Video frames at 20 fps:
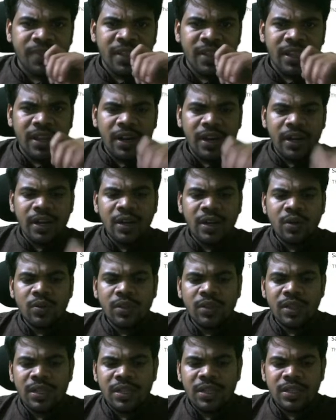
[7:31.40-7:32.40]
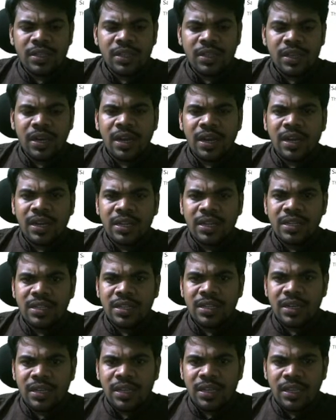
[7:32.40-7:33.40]
According to this, the right
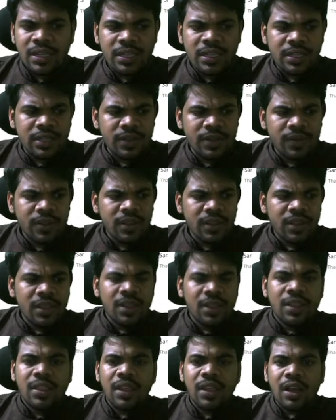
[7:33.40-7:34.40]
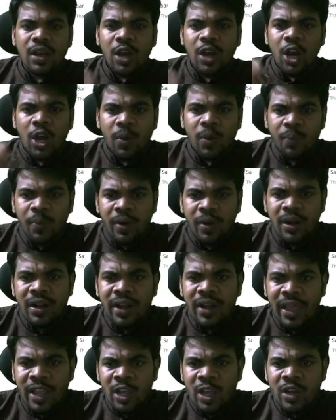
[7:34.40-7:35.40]
answer is the carbon
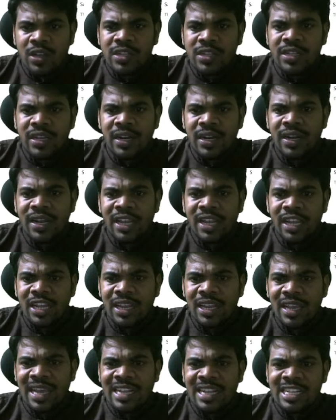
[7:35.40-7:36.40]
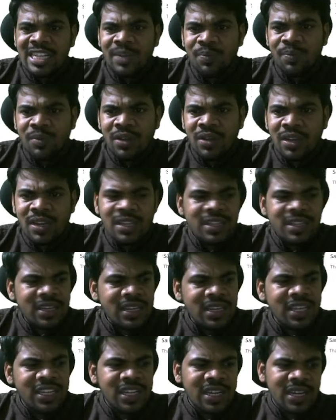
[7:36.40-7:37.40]
dioxide acceptor is
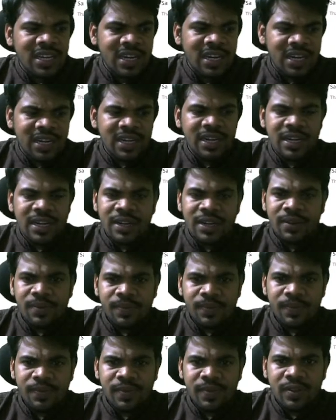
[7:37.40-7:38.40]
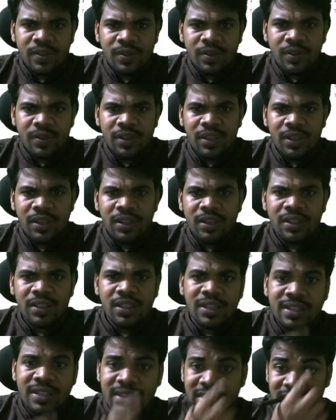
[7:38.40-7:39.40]
regenerated. Okay,
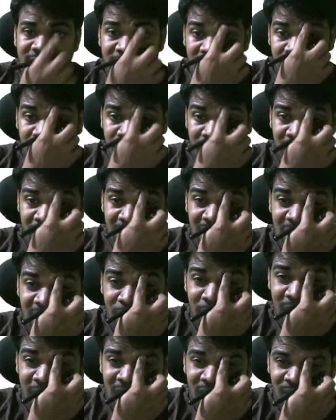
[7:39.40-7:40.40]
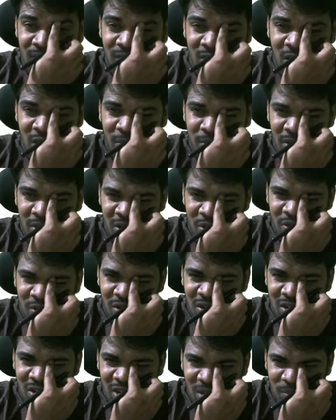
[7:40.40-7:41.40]
the 6 carbon intermediate formed
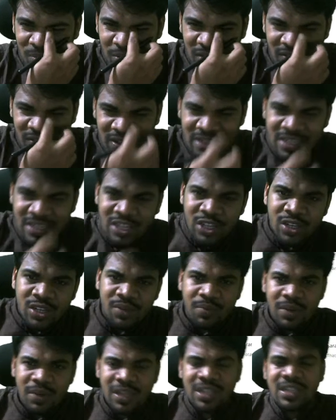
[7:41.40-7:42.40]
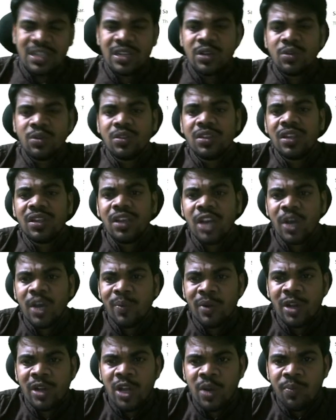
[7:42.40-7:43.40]
during carbon fixation breaks into 3
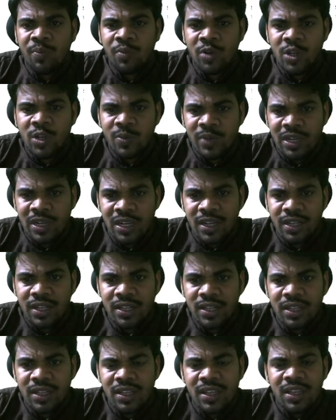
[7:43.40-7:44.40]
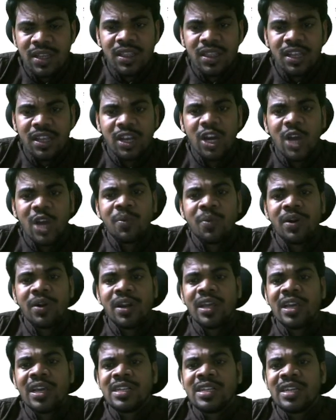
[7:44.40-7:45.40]
carbon compounds because the carbon
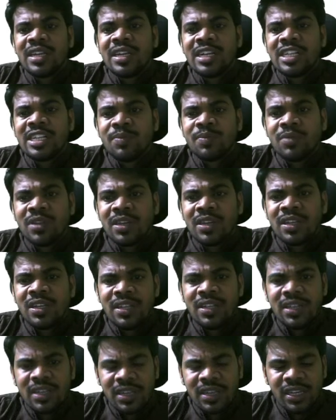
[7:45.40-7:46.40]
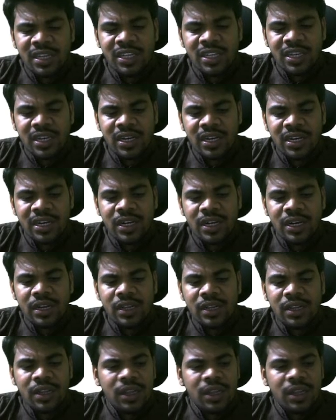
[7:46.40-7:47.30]
dioxide acceptor is regenerated.